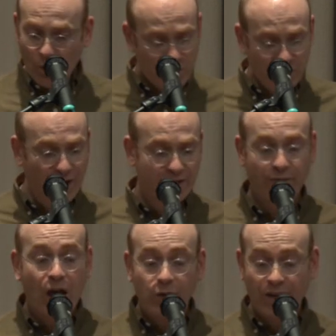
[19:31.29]
which is great
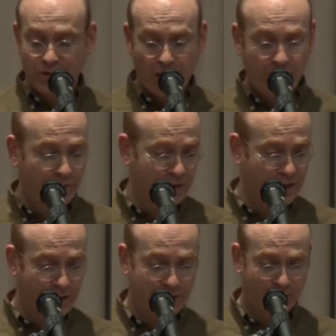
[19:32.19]
stuff. I would love to, I would love to
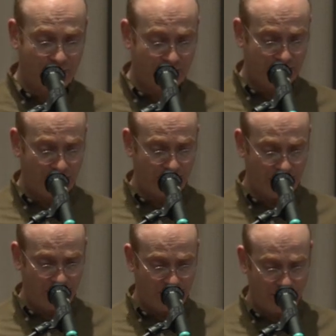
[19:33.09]
see this, this in,
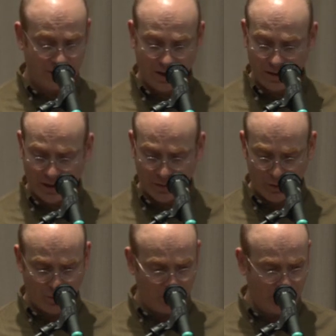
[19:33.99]
in, in the Scala
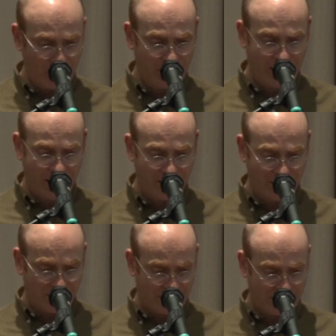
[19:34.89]
language proper, but again,
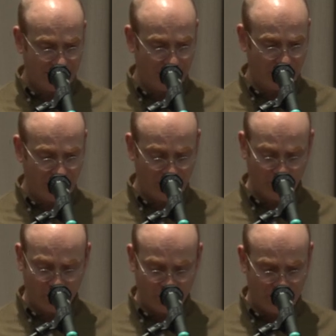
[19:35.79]
this is, this is something
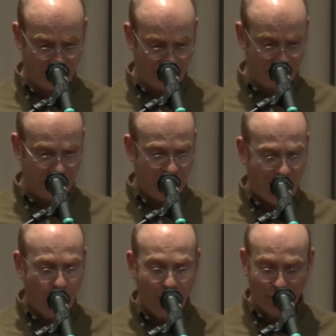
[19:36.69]
else which isn't there.
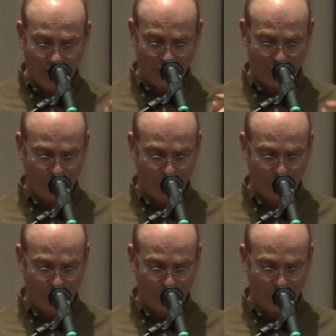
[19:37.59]
However,